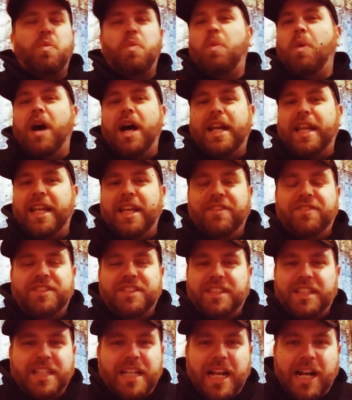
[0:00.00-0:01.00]
what-if
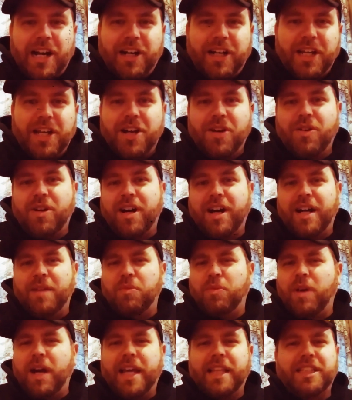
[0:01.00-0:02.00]
scenario
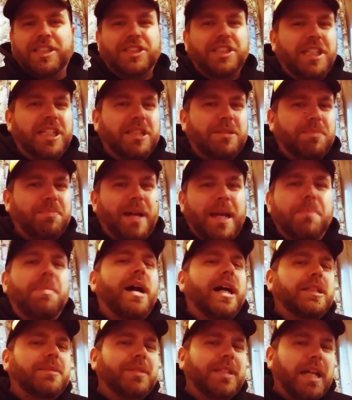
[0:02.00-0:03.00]
on why these jeans might
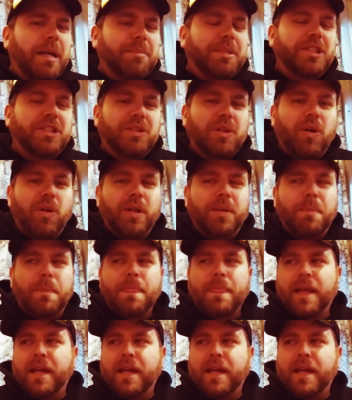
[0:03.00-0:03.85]
possibly not be stolen.